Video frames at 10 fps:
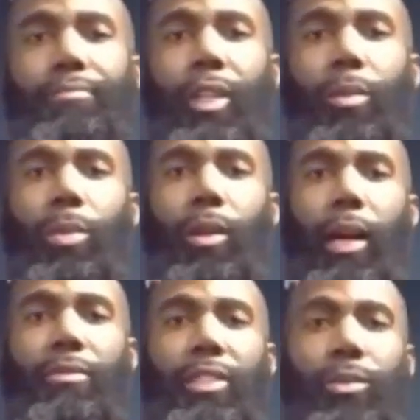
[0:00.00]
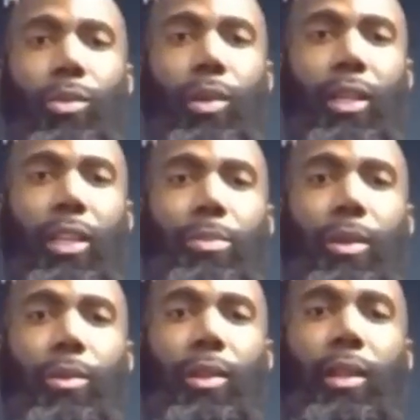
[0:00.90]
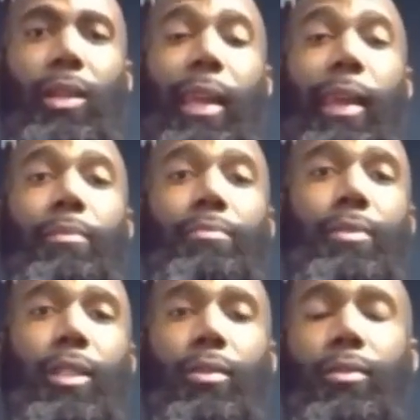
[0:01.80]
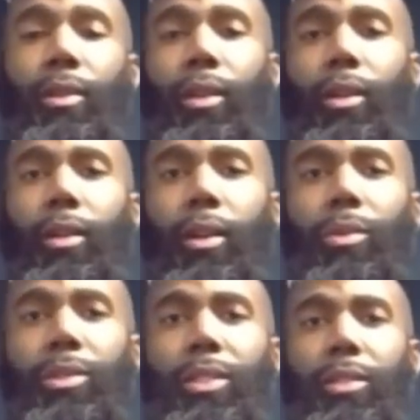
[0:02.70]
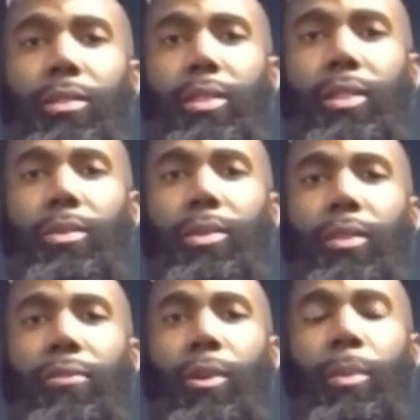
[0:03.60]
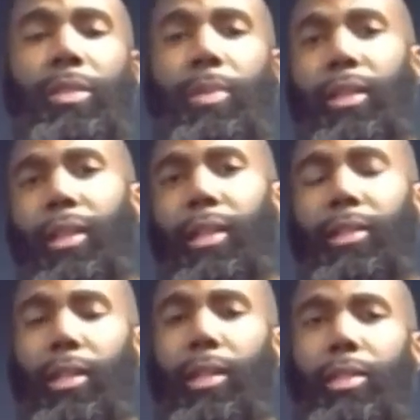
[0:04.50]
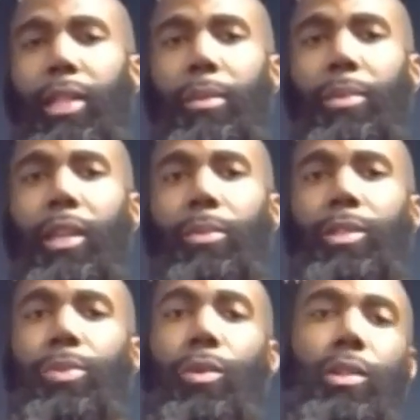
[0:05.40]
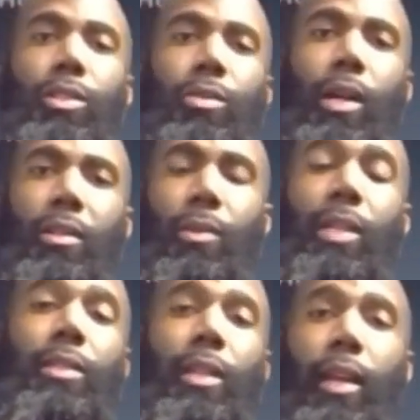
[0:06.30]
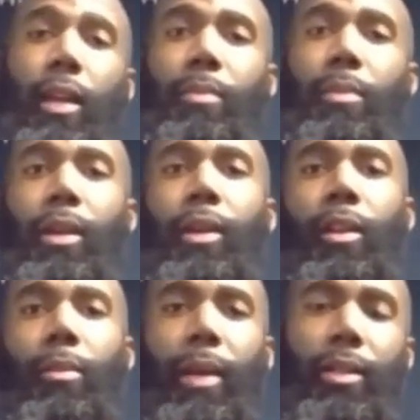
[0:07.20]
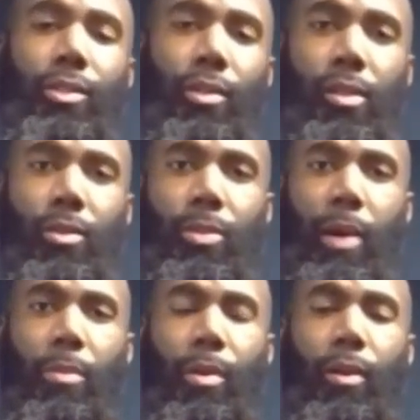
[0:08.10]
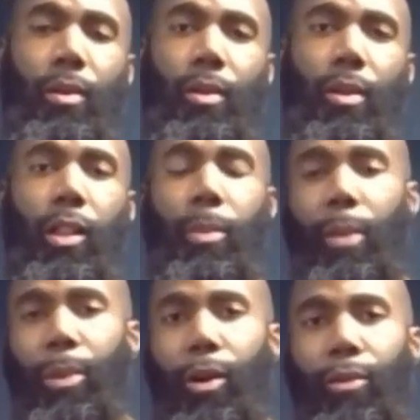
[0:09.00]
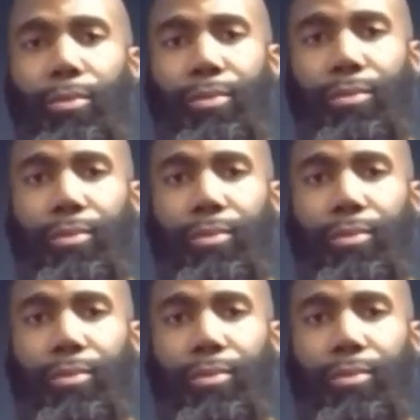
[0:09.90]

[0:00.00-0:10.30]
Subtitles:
You know, but obviously we want to keep it within the game. So we'll see what the film is. But I thought he did a good job of keeping his poise throughout the rest of the game and making sure it was about ball, all about ball.